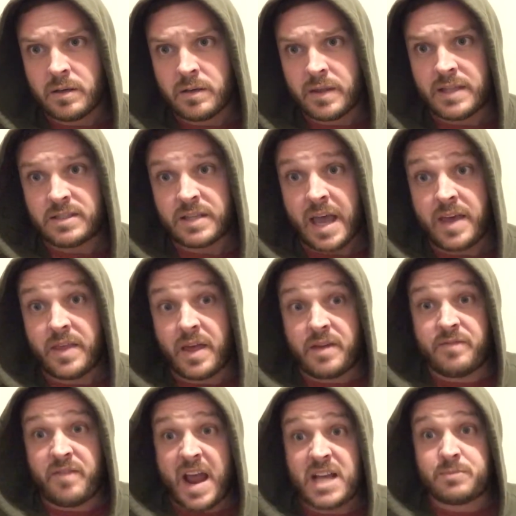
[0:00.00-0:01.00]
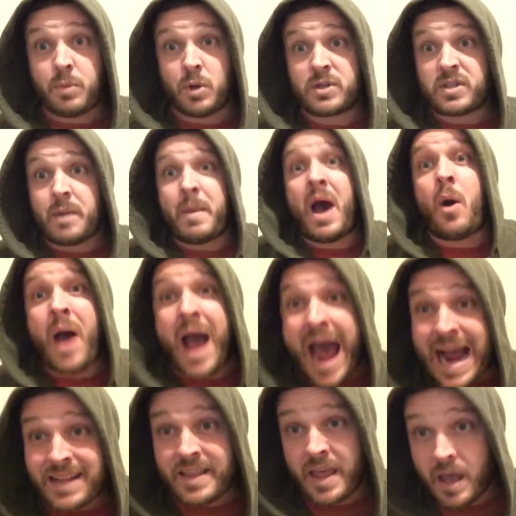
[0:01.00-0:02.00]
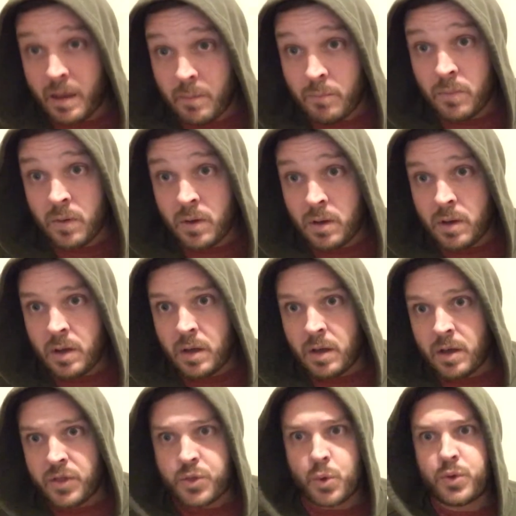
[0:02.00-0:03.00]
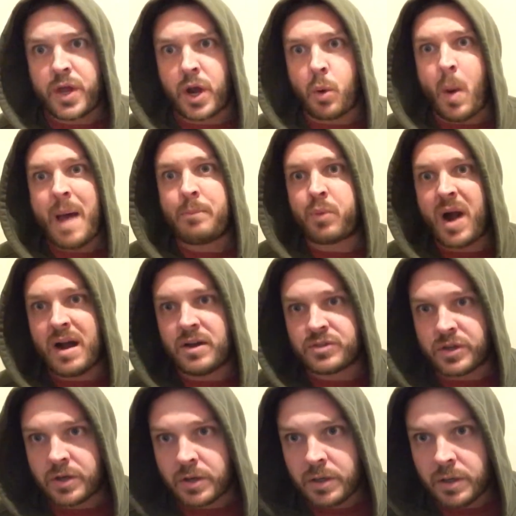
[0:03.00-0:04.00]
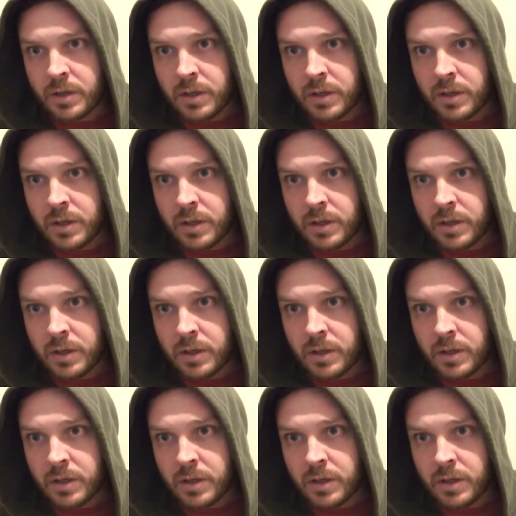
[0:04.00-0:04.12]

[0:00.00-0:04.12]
that say that Facebook somehow hacked them through their web browser.